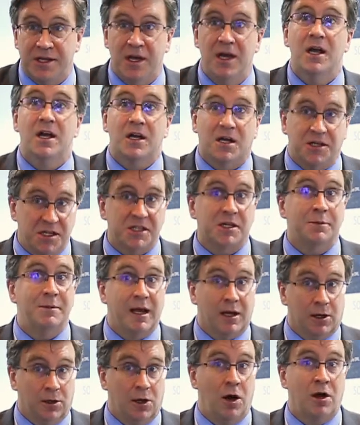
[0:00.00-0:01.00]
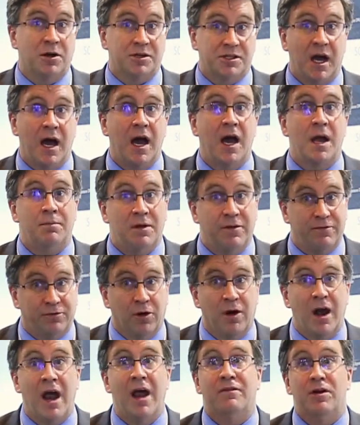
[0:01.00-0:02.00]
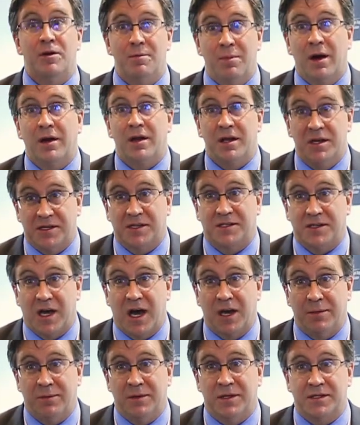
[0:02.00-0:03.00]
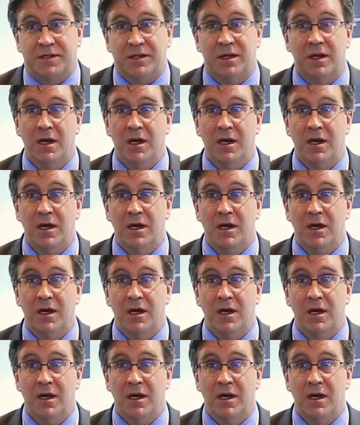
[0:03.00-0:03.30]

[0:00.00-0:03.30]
because it's going to be a long time before everybody is autonomous.